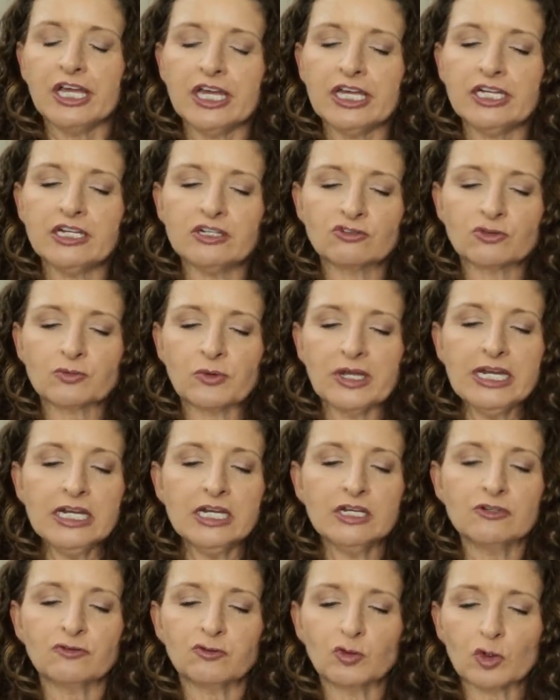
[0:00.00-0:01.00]
It is
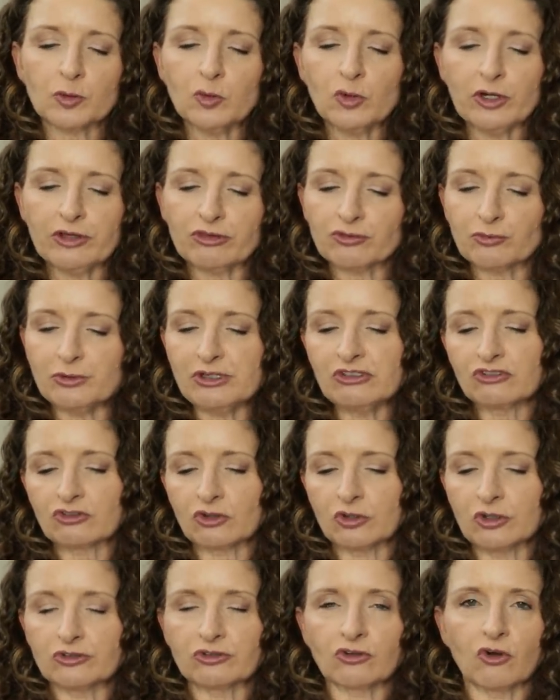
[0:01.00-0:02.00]
rated 4.3
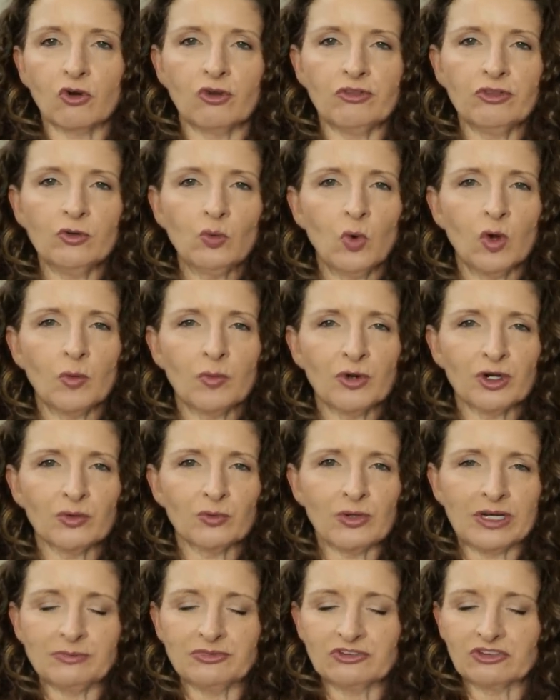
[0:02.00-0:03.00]
stars on the Walmart
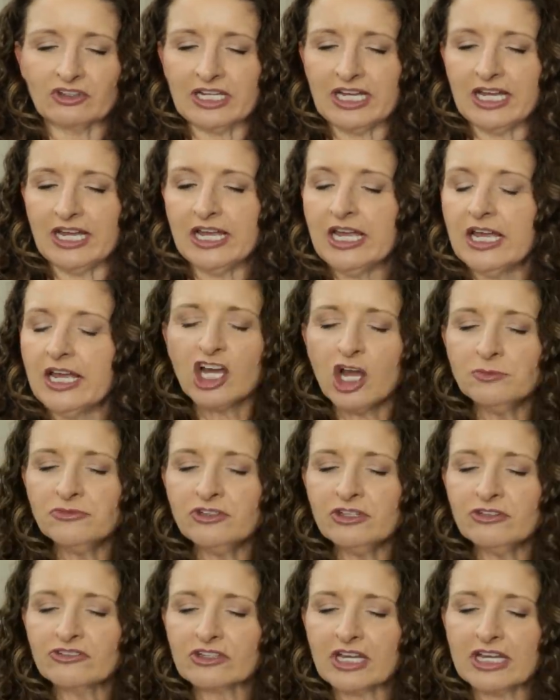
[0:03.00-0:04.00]
website. It comes
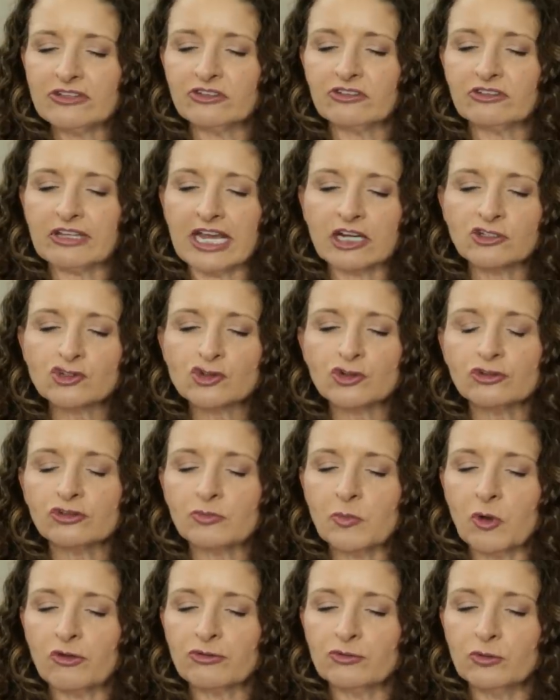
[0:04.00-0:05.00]
in sizes extra
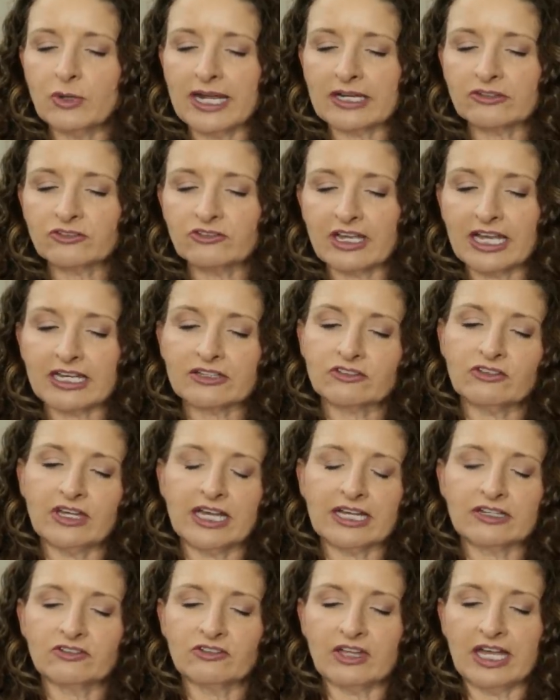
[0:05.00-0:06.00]
small through
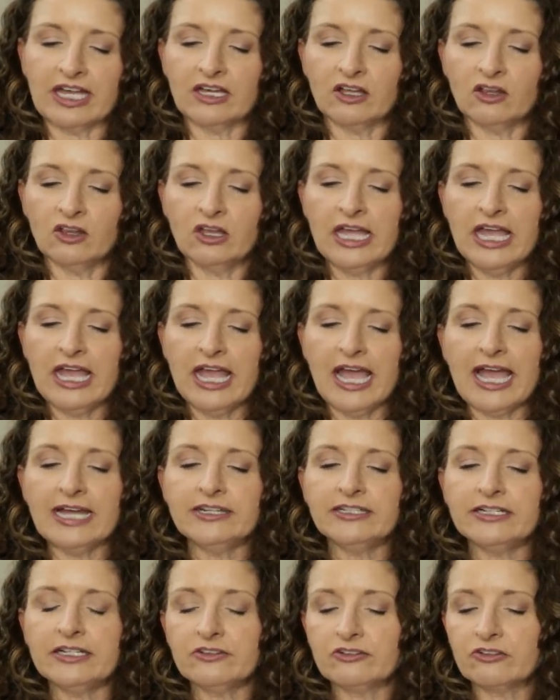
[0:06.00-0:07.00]
XXXL,
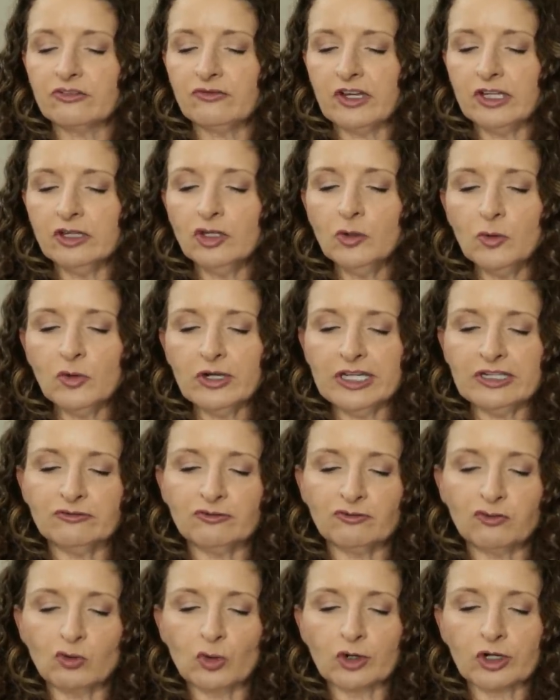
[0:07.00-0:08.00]
and it is available in
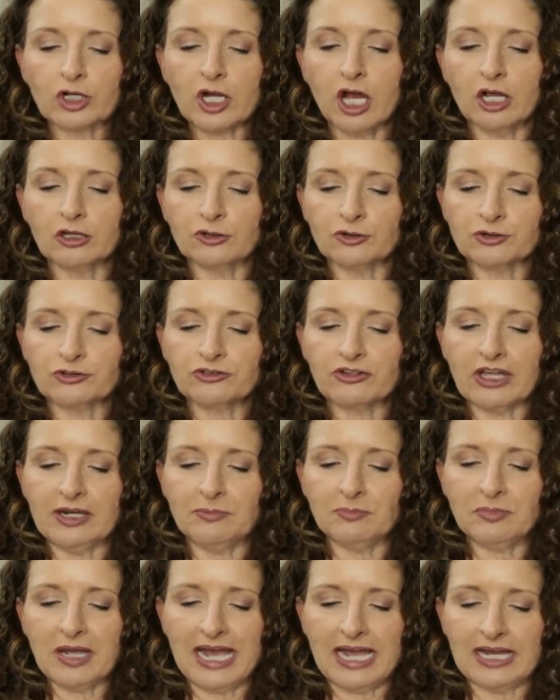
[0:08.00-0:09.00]
4 colors
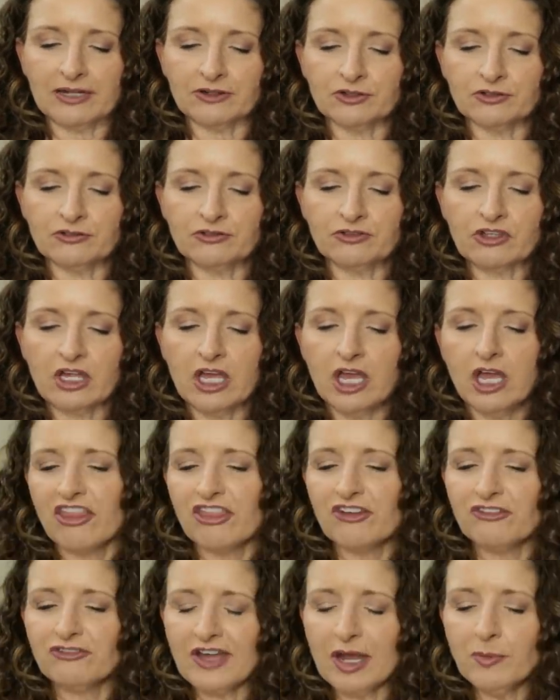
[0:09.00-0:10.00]
and patterns.
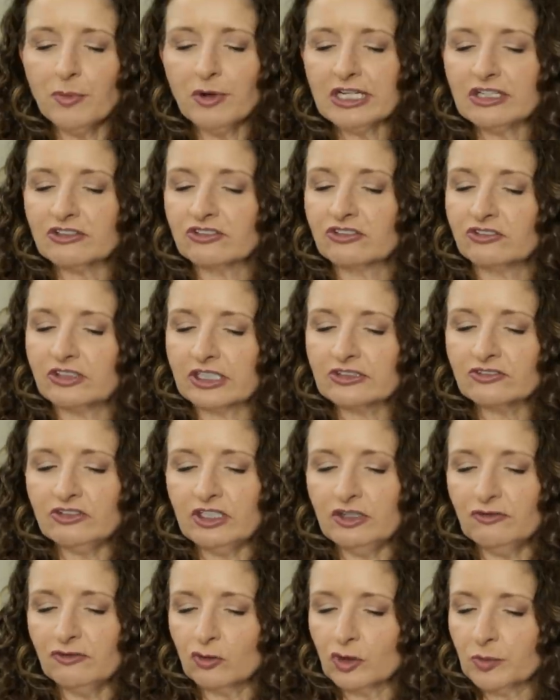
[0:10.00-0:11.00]
The fabric is
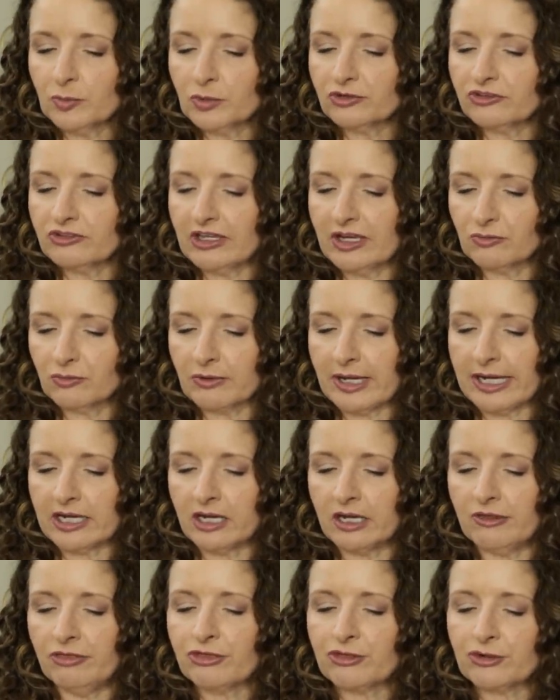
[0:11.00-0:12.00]
64%
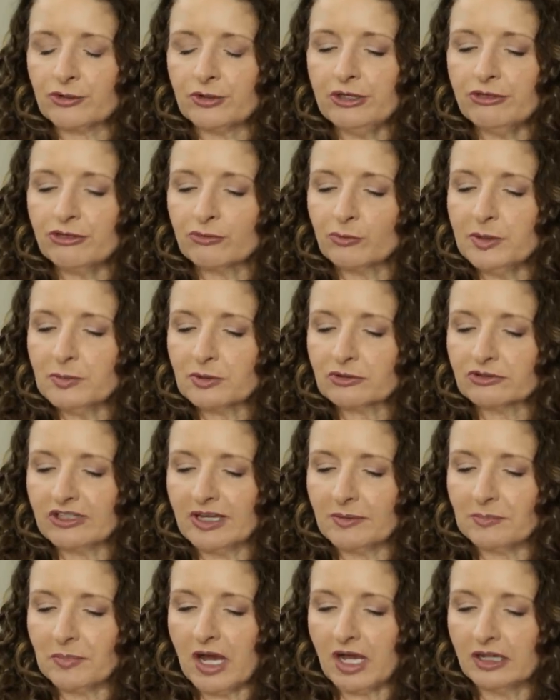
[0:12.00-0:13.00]
rayon,
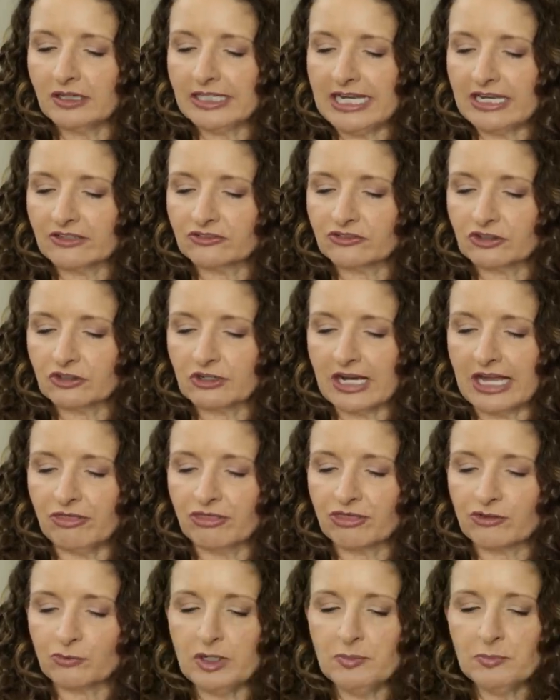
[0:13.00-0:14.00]
33% polyester,
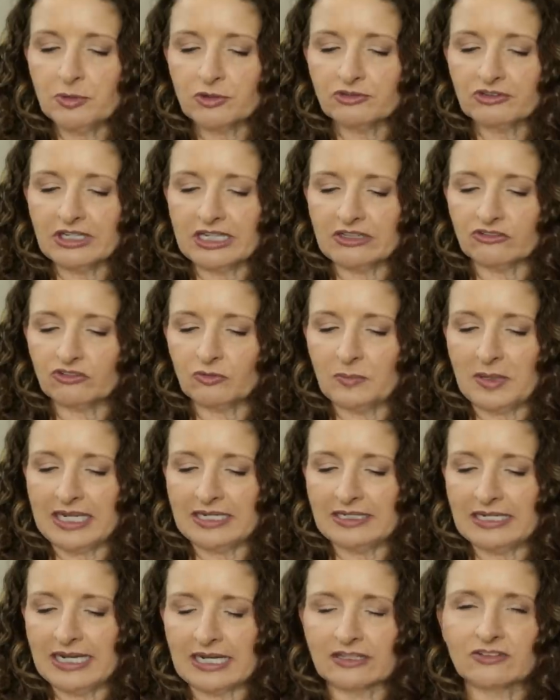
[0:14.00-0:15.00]
and 3%
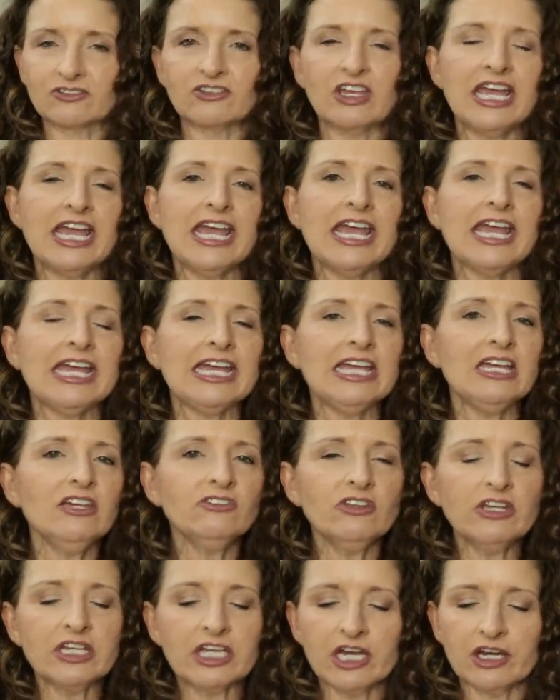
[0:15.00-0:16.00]
spandex.
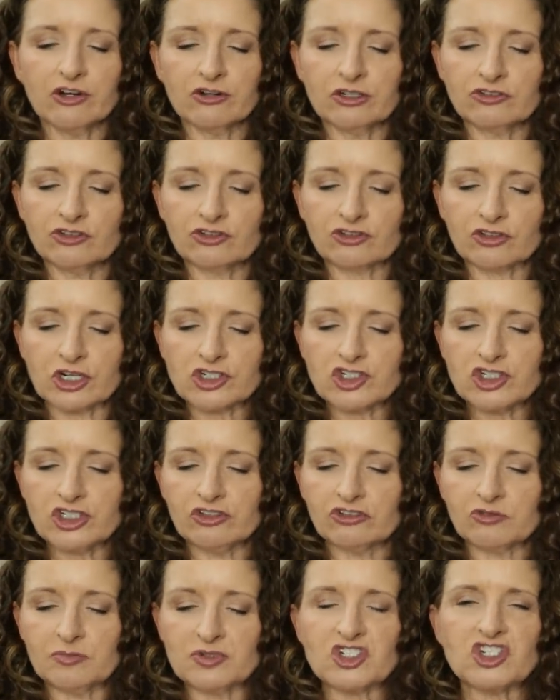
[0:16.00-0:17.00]
Easy care, wear
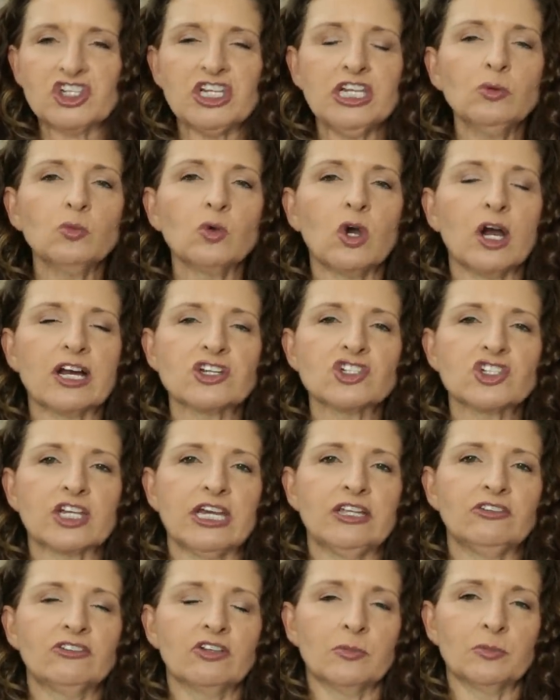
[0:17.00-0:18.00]
instructions, machine wash,
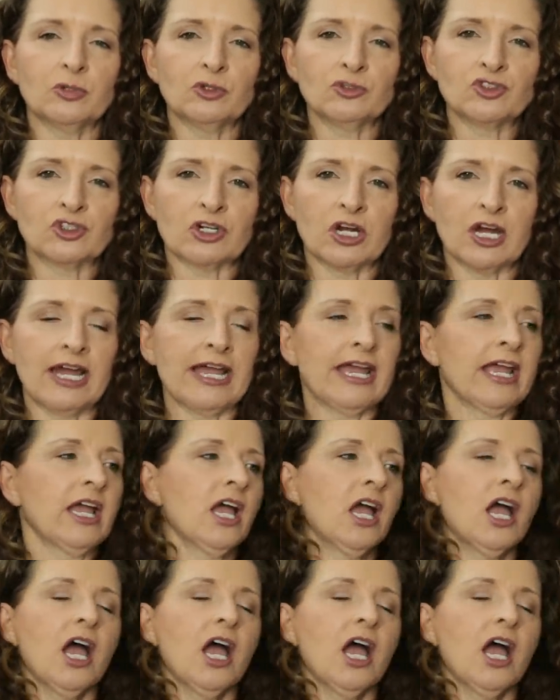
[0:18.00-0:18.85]
and tumble dry.